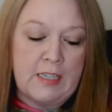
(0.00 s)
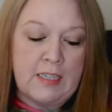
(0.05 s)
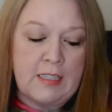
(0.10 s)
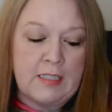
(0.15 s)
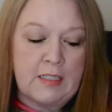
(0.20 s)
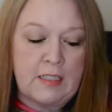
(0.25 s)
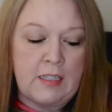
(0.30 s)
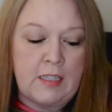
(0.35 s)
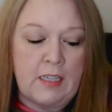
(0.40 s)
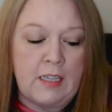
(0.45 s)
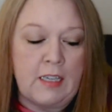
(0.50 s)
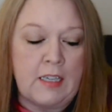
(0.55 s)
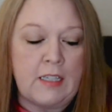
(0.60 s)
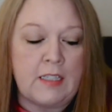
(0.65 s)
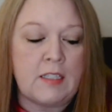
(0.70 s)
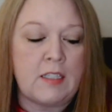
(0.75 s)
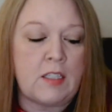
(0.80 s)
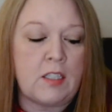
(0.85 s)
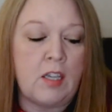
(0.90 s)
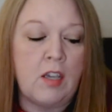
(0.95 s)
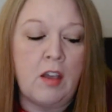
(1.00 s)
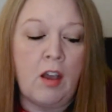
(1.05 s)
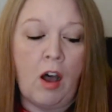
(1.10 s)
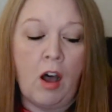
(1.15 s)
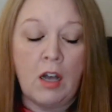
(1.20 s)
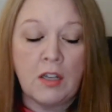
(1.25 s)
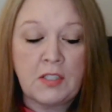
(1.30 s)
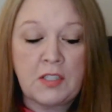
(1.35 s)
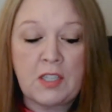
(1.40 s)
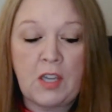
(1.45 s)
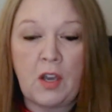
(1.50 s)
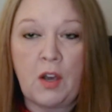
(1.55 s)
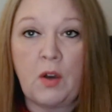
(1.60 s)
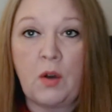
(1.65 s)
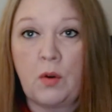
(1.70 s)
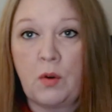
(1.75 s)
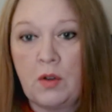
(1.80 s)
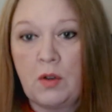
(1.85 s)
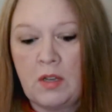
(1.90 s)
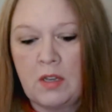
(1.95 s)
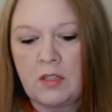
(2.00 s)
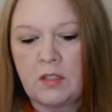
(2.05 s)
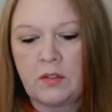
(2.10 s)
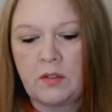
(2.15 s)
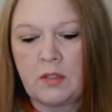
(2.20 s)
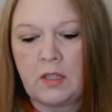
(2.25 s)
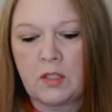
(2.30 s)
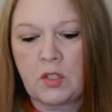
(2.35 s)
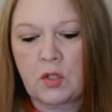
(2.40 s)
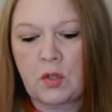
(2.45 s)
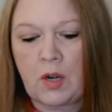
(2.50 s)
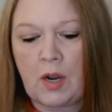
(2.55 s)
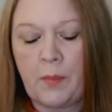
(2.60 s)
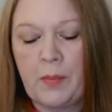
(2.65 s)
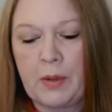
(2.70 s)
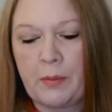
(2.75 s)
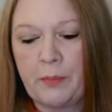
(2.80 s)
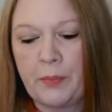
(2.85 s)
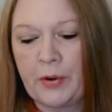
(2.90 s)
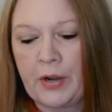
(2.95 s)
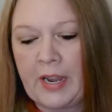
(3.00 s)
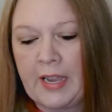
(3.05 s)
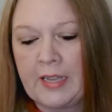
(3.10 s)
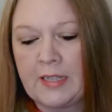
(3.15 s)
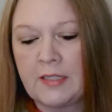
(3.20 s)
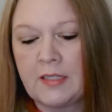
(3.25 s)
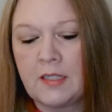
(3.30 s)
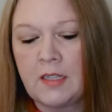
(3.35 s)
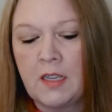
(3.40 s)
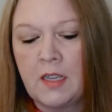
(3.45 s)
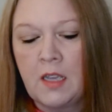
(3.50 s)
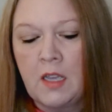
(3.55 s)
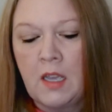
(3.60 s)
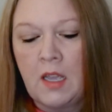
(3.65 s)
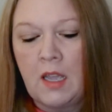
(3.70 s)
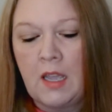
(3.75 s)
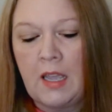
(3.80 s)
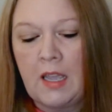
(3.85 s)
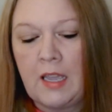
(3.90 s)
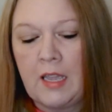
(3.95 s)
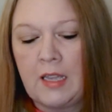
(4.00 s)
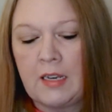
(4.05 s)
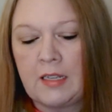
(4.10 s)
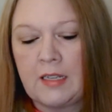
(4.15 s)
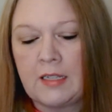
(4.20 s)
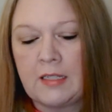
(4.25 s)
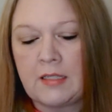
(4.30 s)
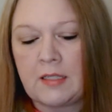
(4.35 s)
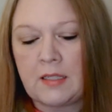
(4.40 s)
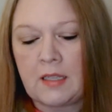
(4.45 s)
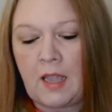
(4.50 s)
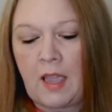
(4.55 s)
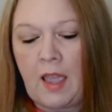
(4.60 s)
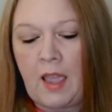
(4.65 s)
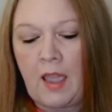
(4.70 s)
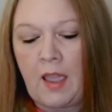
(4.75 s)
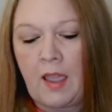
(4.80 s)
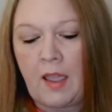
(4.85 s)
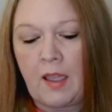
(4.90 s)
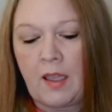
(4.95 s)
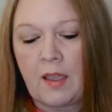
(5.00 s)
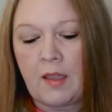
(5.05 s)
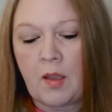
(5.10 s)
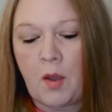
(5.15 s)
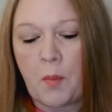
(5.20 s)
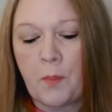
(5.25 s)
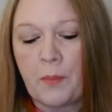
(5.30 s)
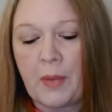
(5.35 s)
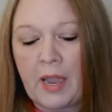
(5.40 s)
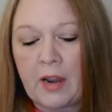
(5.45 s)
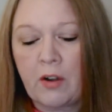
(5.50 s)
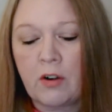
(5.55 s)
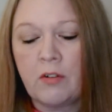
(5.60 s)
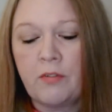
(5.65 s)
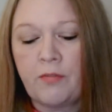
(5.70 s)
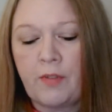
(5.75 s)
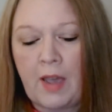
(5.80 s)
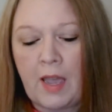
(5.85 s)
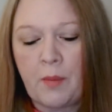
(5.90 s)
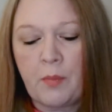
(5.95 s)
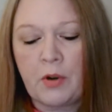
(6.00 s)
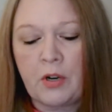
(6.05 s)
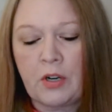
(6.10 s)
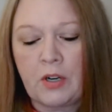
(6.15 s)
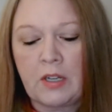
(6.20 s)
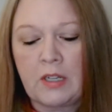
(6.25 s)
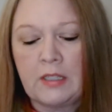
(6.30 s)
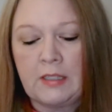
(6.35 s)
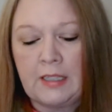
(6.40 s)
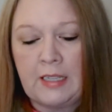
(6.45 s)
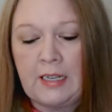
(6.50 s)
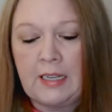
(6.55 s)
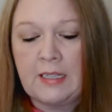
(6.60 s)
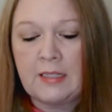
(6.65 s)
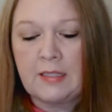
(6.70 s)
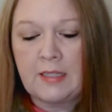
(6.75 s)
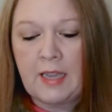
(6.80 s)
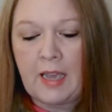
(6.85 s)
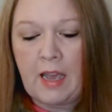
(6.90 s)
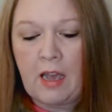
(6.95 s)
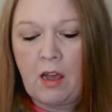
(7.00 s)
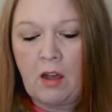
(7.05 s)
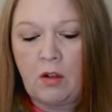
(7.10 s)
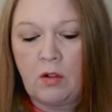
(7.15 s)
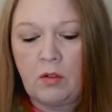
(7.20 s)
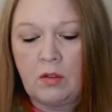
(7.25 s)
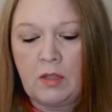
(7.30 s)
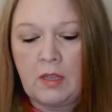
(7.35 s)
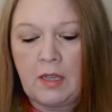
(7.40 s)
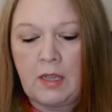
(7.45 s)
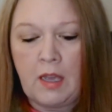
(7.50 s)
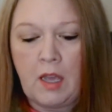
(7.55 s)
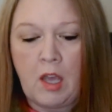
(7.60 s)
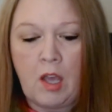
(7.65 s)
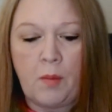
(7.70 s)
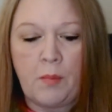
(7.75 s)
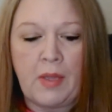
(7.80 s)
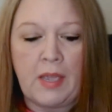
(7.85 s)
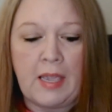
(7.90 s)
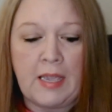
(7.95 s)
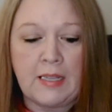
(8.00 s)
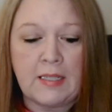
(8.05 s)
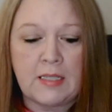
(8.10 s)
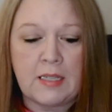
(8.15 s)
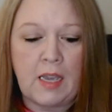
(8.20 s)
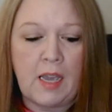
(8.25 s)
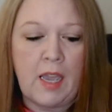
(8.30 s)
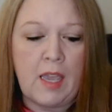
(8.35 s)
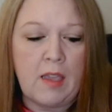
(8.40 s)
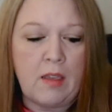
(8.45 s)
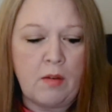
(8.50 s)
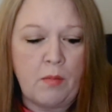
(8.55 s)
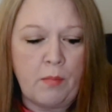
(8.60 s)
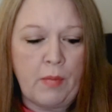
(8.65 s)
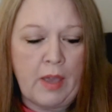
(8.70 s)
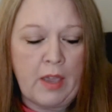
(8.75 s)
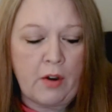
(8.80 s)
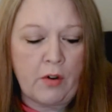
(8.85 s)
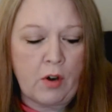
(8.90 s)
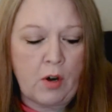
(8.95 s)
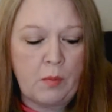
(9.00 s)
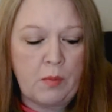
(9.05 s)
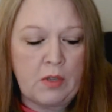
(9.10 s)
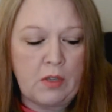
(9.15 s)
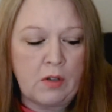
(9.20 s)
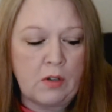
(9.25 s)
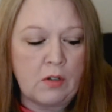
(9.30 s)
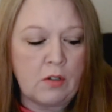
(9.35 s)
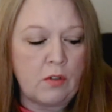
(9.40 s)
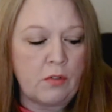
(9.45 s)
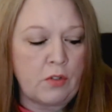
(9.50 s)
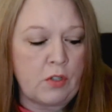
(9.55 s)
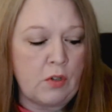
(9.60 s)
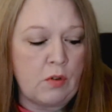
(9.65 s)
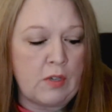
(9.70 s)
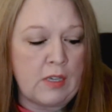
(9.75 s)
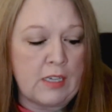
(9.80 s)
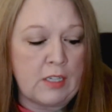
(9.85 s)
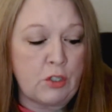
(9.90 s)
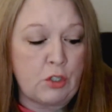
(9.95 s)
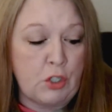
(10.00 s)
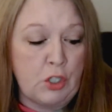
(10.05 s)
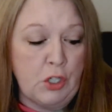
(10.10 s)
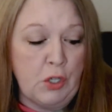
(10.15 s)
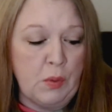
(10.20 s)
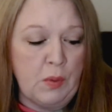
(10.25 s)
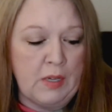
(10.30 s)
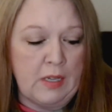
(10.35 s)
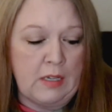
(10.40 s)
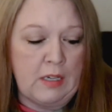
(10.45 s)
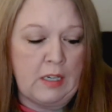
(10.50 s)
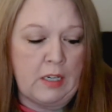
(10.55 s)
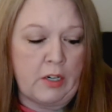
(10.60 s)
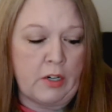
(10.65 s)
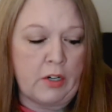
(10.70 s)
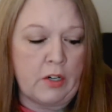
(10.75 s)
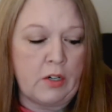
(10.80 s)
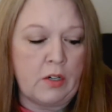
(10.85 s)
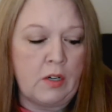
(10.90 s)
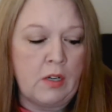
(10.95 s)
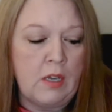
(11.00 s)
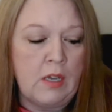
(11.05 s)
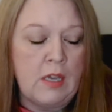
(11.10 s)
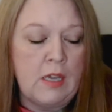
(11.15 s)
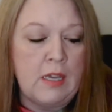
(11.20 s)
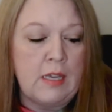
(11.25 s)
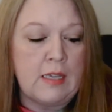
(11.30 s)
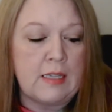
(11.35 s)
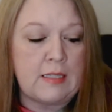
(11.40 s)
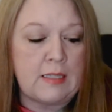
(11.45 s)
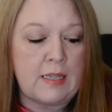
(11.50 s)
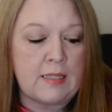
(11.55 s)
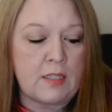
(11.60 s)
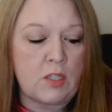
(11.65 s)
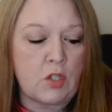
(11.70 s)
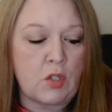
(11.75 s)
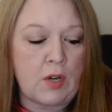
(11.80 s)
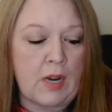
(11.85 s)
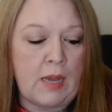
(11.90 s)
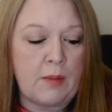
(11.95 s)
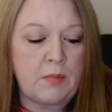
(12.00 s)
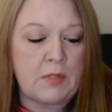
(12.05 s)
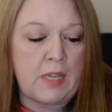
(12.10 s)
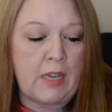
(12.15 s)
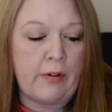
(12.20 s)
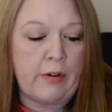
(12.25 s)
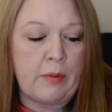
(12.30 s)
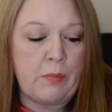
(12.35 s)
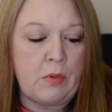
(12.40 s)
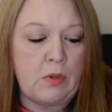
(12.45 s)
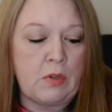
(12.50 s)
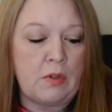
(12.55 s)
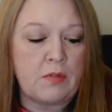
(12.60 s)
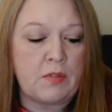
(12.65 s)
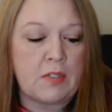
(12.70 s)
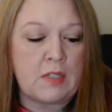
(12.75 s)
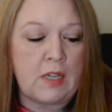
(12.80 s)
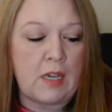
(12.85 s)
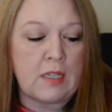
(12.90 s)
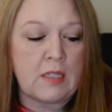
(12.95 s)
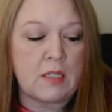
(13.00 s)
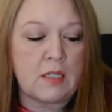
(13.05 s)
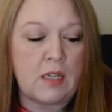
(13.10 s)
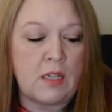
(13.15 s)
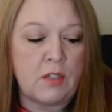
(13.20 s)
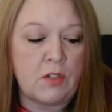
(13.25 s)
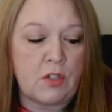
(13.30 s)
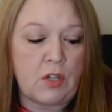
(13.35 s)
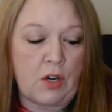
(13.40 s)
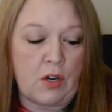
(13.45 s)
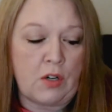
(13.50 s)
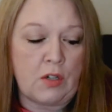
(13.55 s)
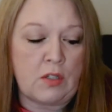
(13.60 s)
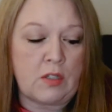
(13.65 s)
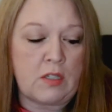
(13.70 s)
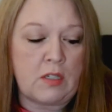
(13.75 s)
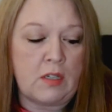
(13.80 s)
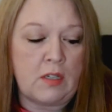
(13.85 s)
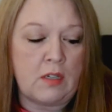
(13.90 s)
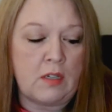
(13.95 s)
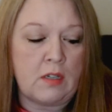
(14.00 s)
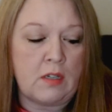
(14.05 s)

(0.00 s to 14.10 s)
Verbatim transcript: is this, also the Scrub-It brand, and it's a microfiber cleaning towel, um, antimicrobial. You get two in here. It says it traps and removes dust and dirt,